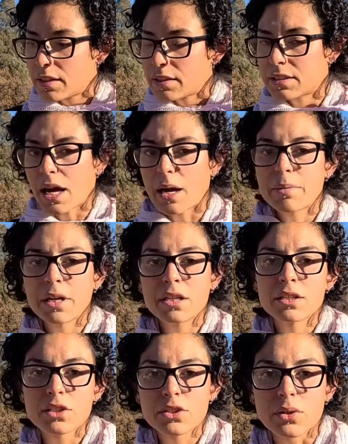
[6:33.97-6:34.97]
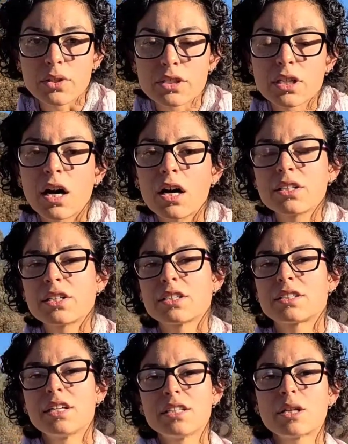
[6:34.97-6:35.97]
tapping into source
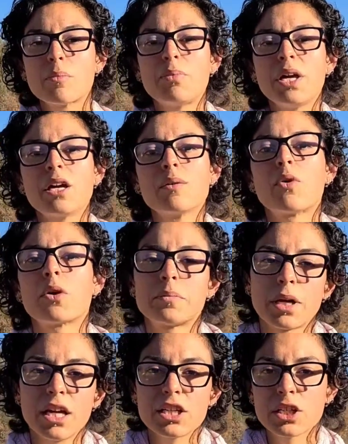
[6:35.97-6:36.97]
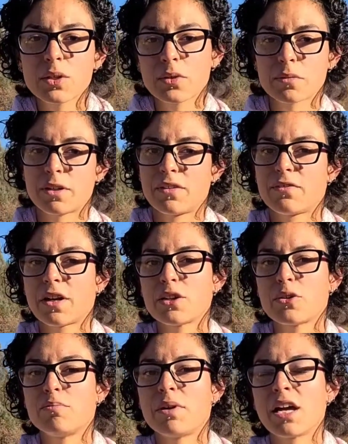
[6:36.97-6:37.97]
consciousness, being more patient with my
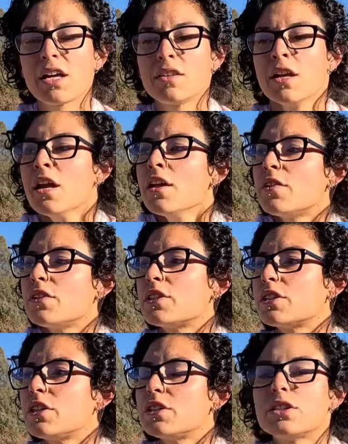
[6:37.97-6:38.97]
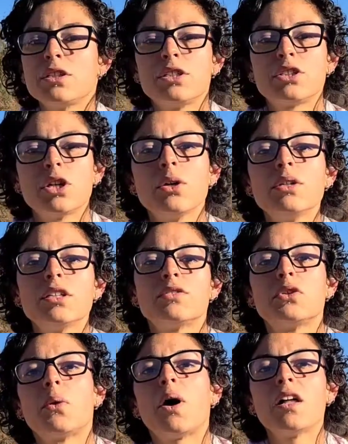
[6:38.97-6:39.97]
fellow man. There's an intuitive
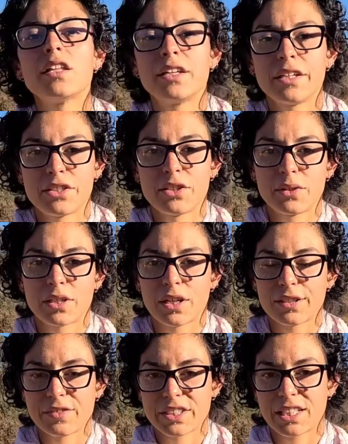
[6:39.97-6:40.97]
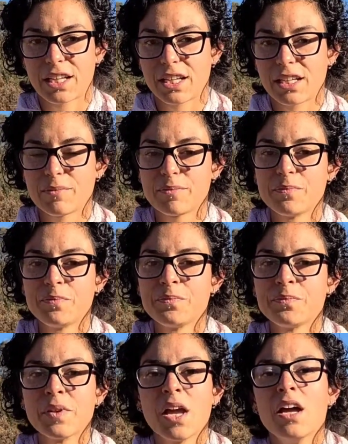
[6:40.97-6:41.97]
quality to it all of a sudden,
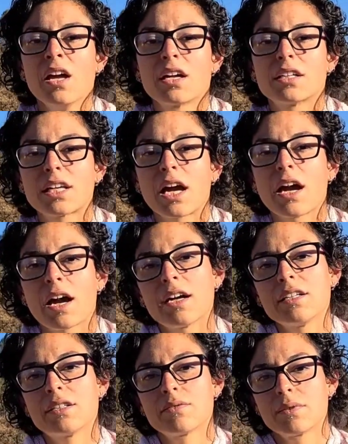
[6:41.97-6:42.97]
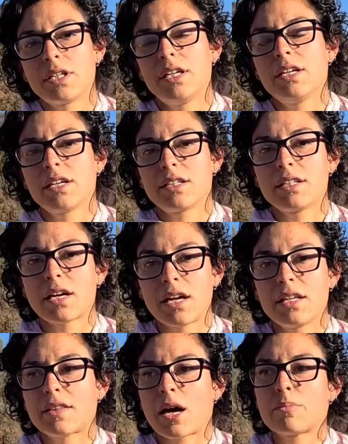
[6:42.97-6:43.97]
because I had to
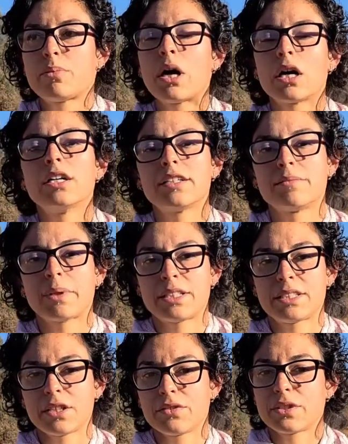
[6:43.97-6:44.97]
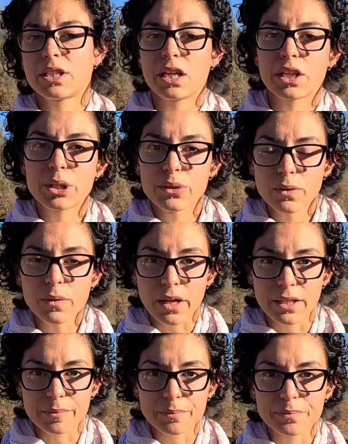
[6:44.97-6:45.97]
reignite that part of myself to get through it.
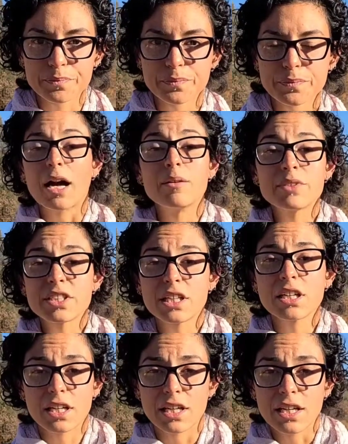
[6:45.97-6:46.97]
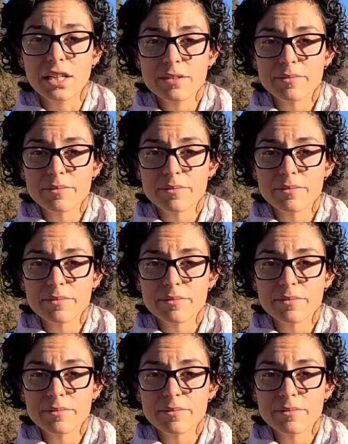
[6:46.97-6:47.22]
I'm still in it,